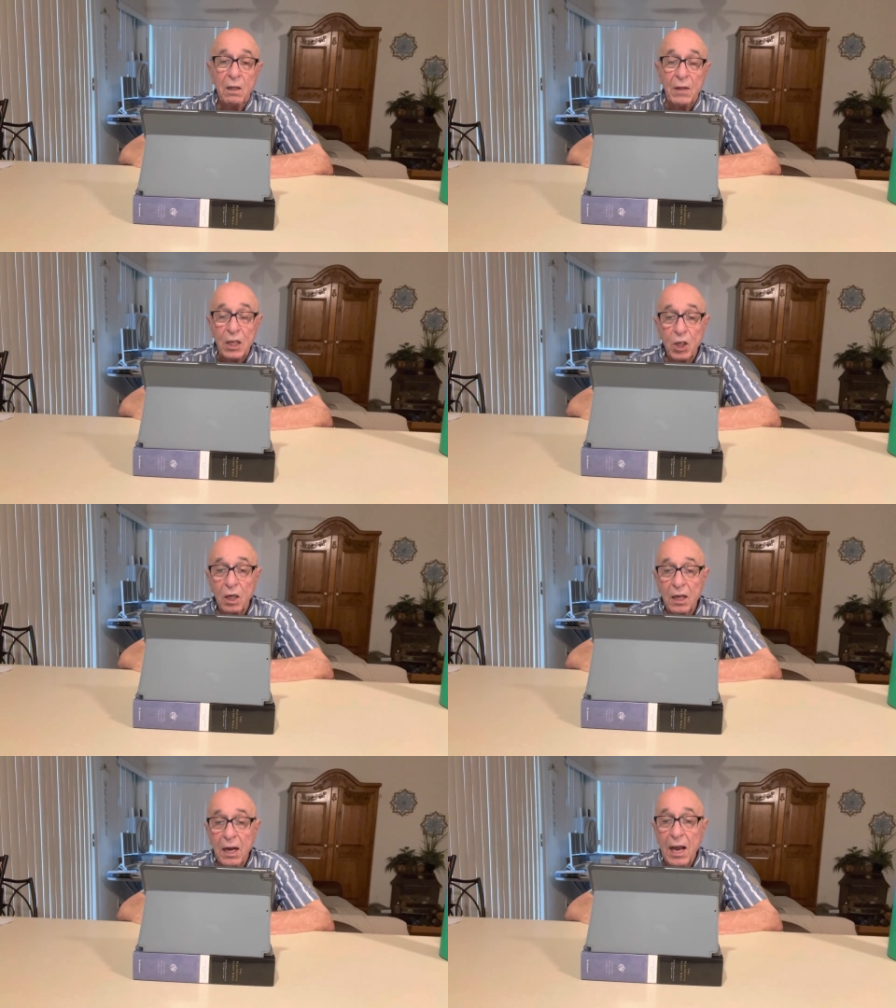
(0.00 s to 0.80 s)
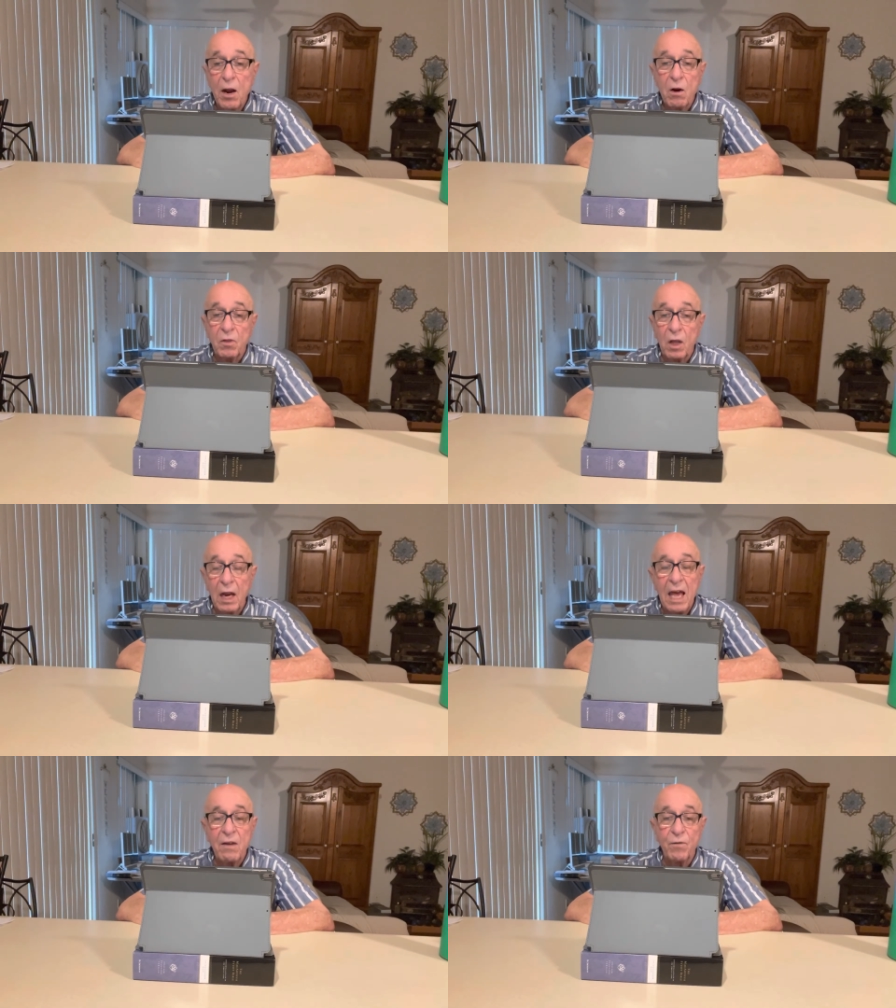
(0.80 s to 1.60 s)
They shall inherit the
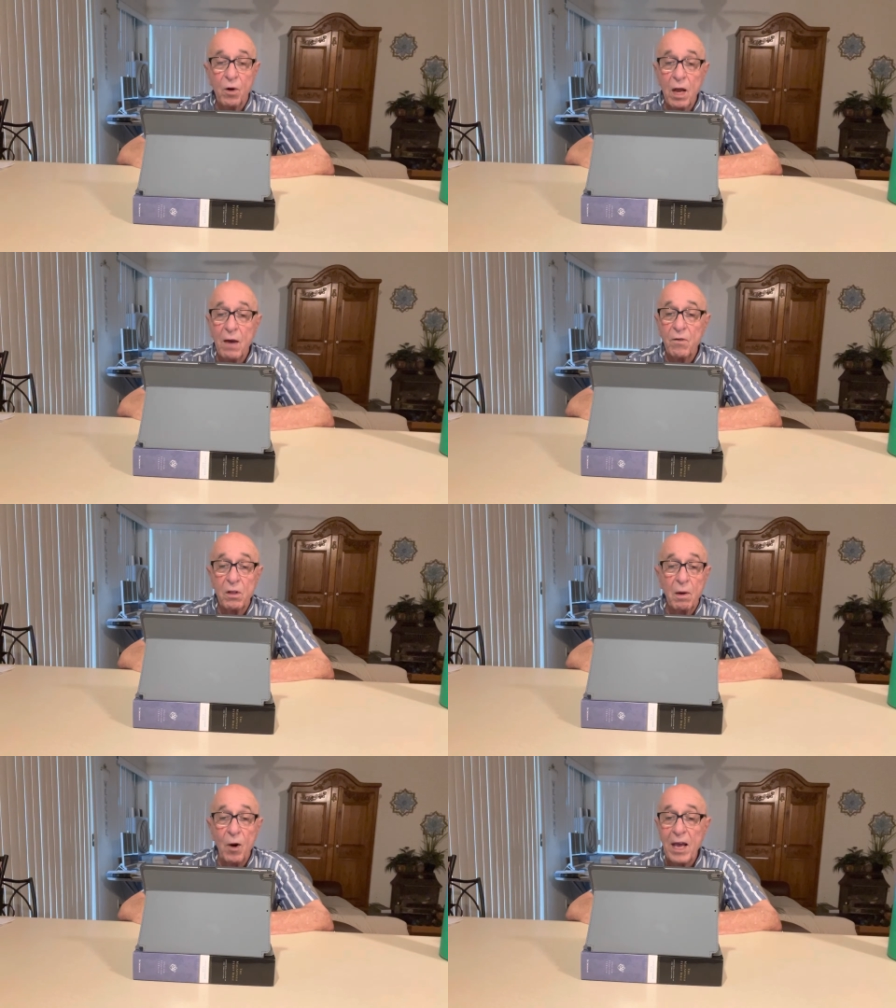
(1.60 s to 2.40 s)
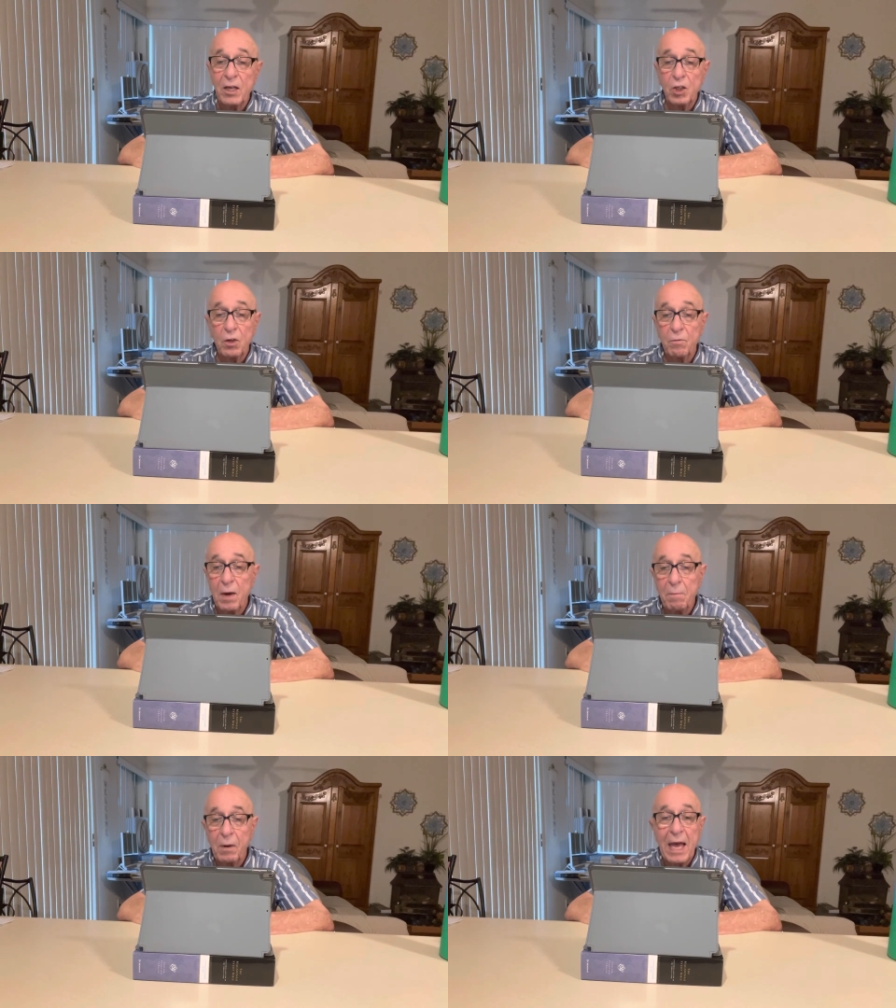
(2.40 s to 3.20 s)
land forever, the branch of
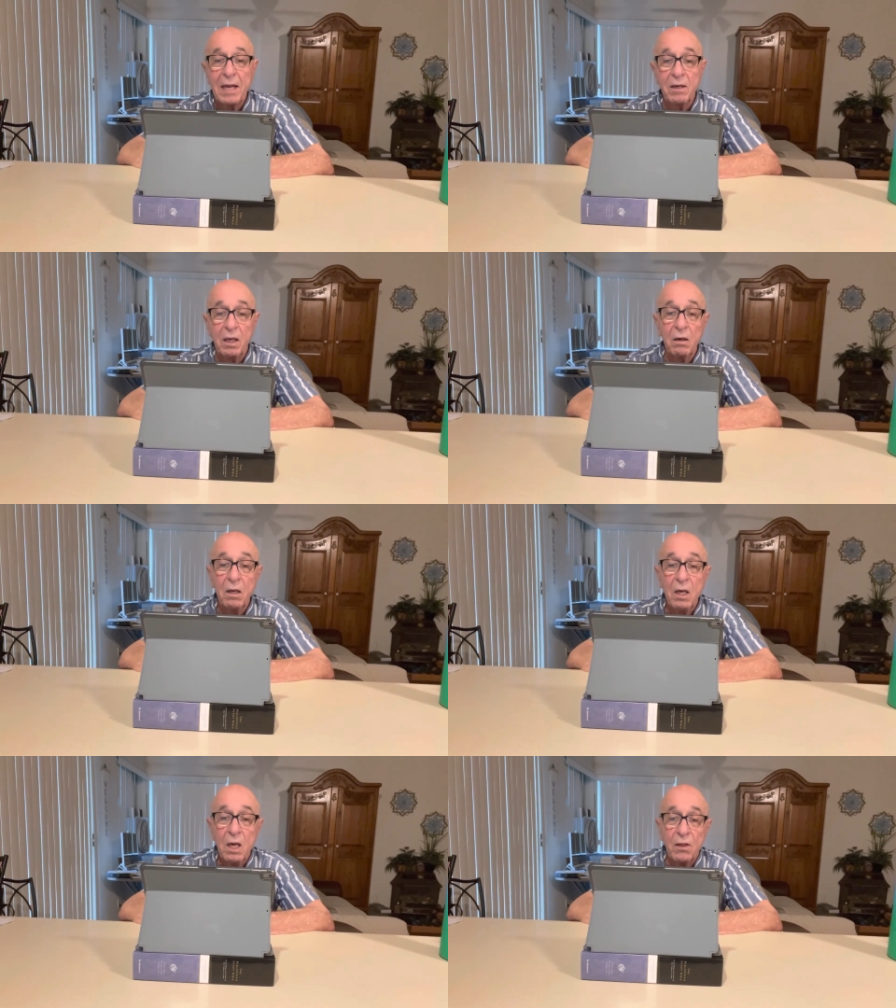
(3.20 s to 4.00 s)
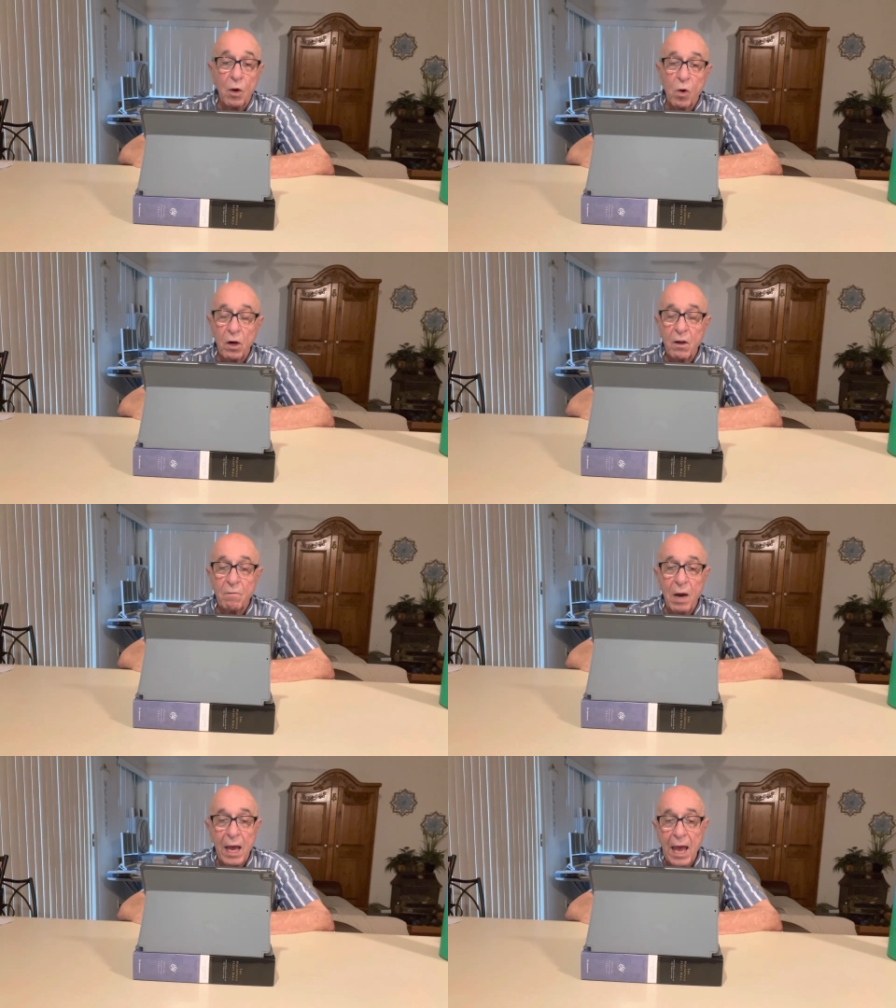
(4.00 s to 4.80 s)
my planting, the work of
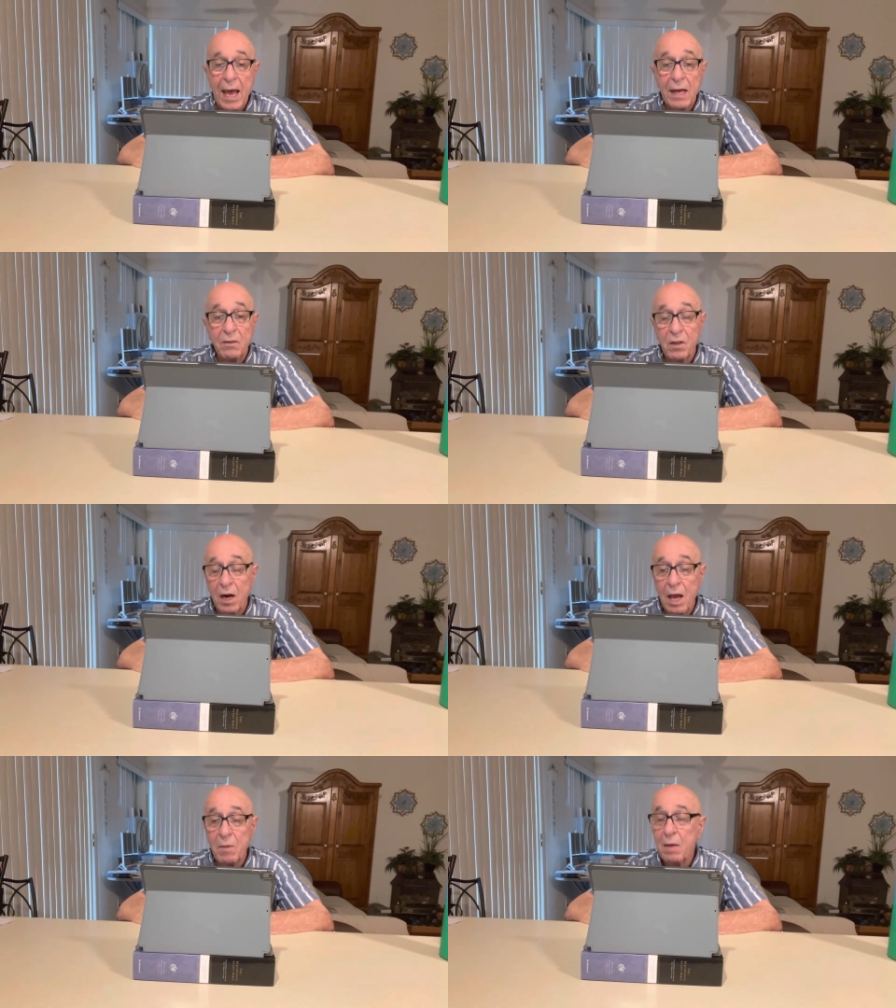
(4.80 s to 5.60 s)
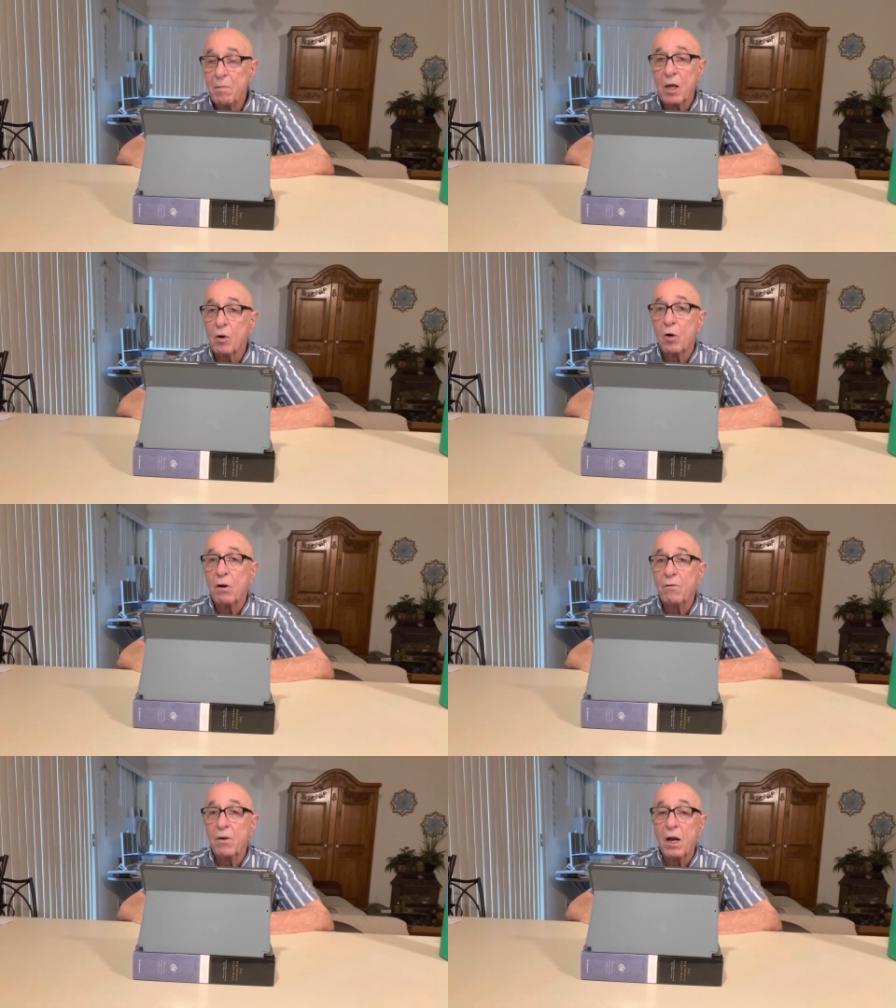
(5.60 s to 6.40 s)
my hands, that I may be
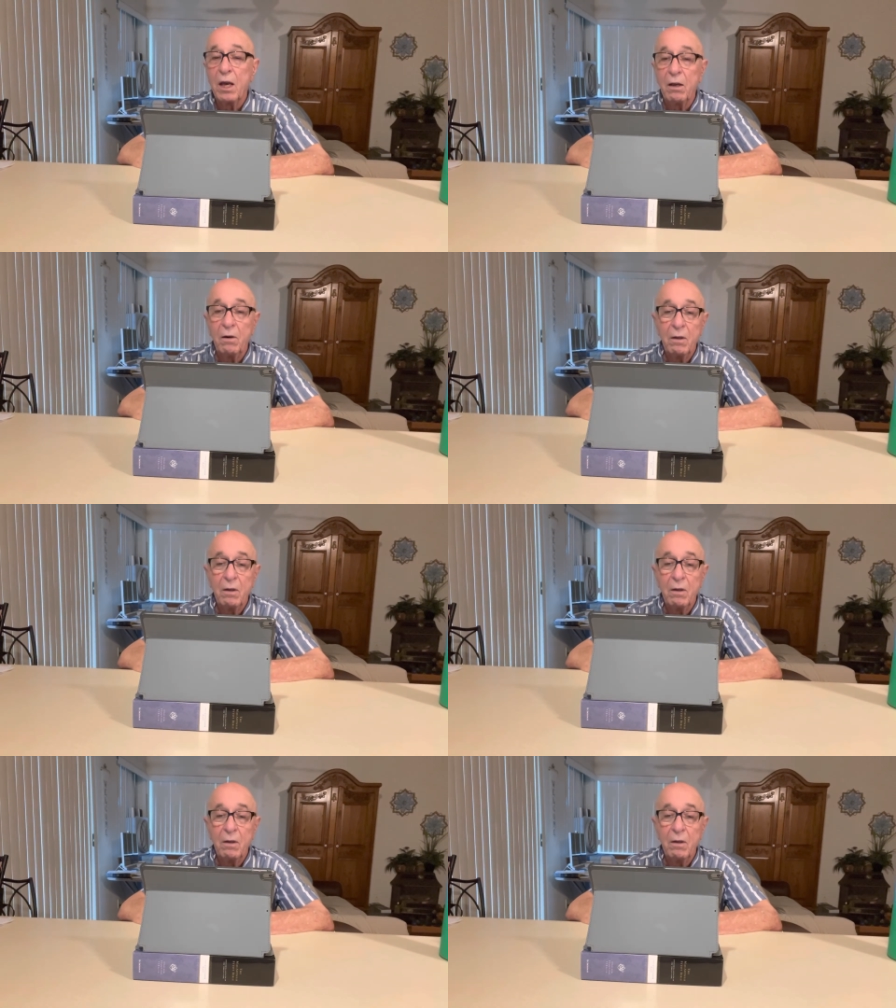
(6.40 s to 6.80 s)
glorified.